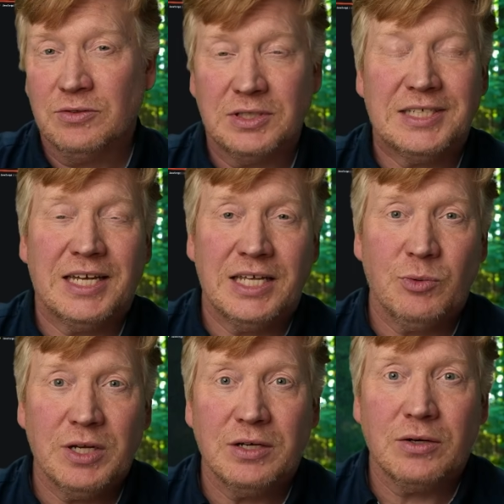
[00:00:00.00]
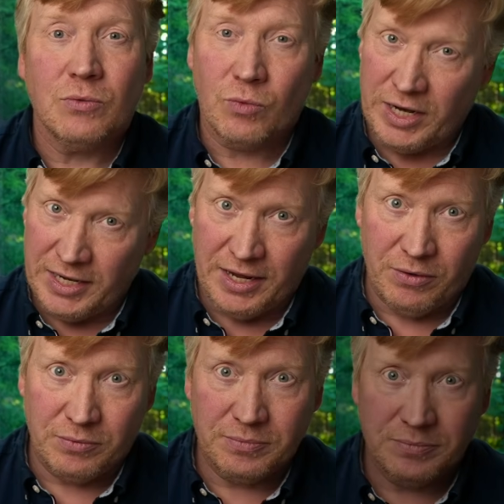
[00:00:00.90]
Let's dig into it right
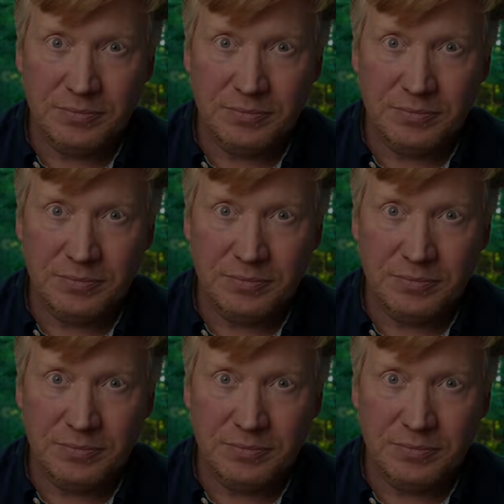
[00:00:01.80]
now.